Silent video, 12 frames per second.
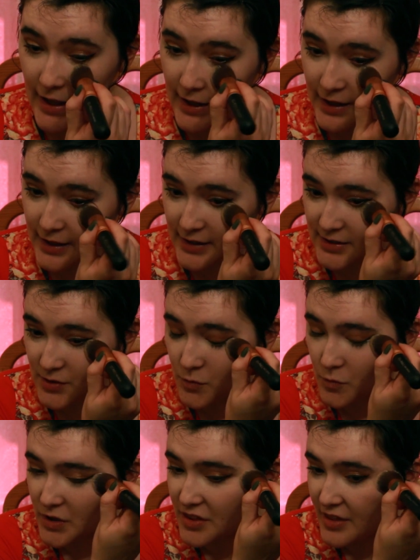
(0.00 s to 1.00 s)
And
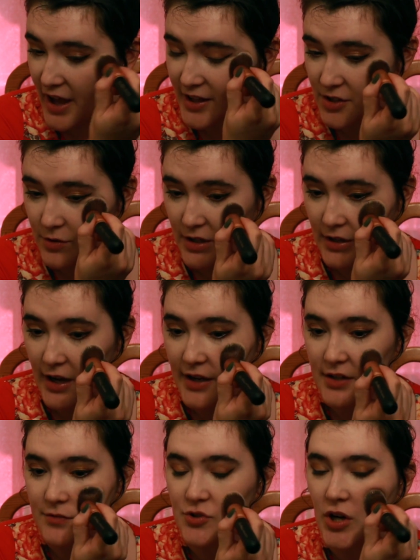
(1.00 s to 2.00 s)
with that, you can
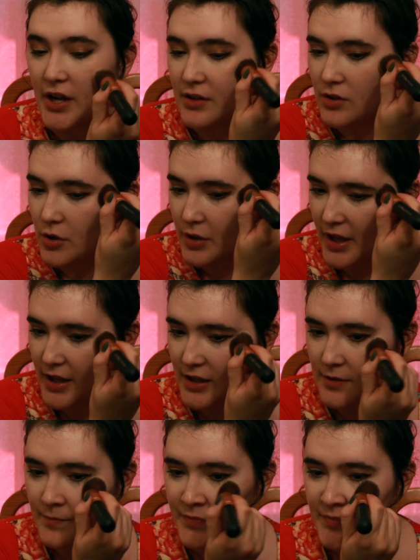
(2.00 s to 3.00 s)
kind of try and
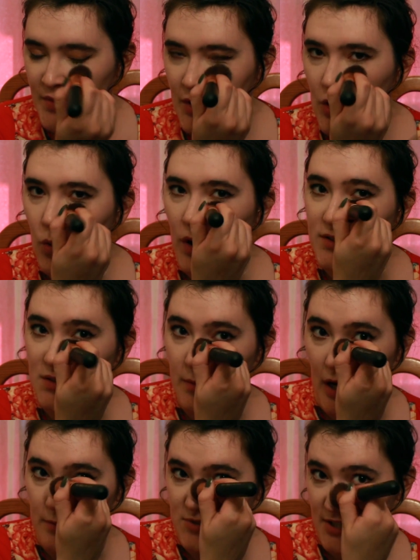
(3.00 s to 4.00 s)
locate quantum
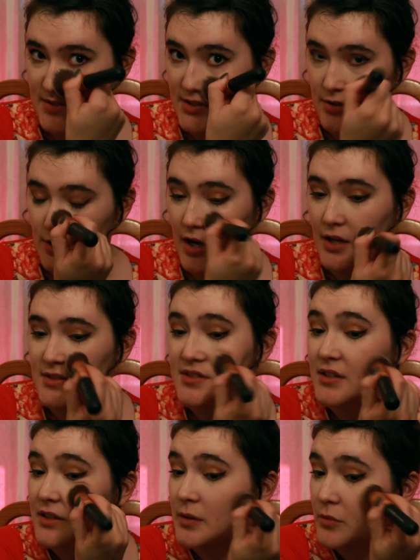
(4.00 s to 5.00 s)
objects that are
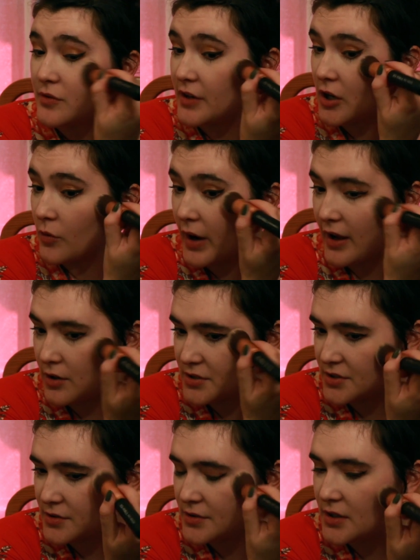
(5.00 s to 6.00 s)
constantly moving
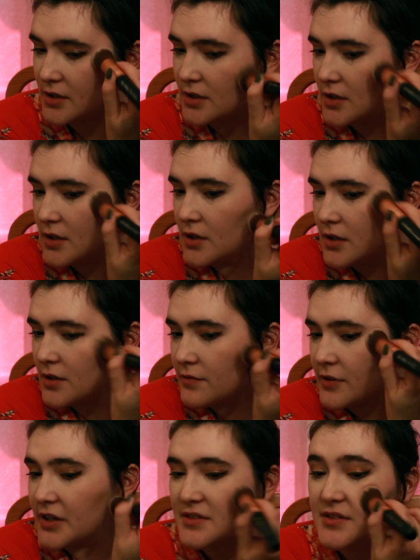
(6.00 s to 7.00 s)
around.
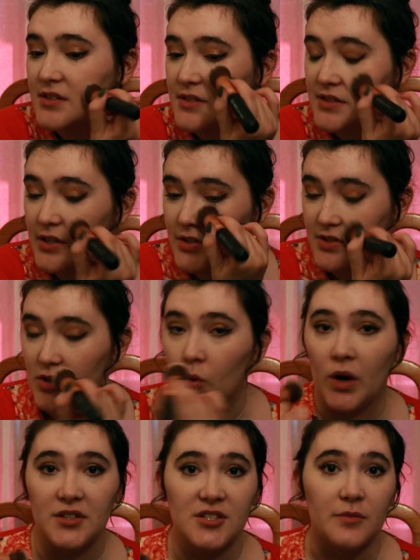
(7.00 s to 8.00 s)
For instance, there's a
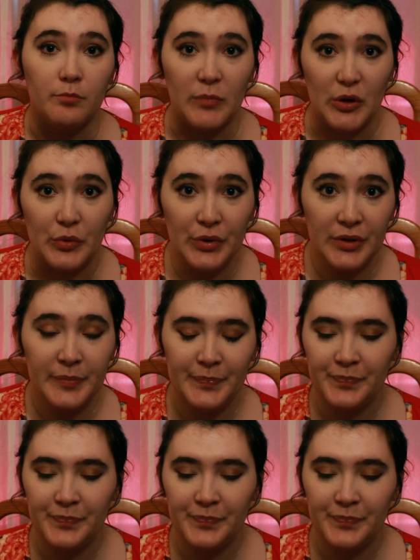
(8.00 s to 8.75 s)
quantum moon,